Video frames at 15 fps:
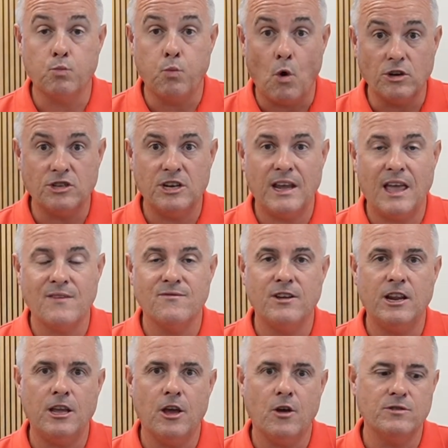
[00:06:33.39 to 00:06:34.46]
watching our
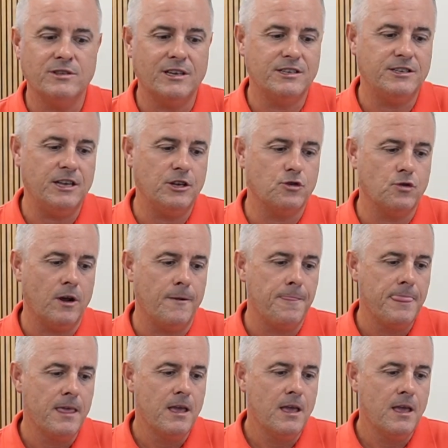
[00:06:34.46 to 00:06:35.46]
videos, etc.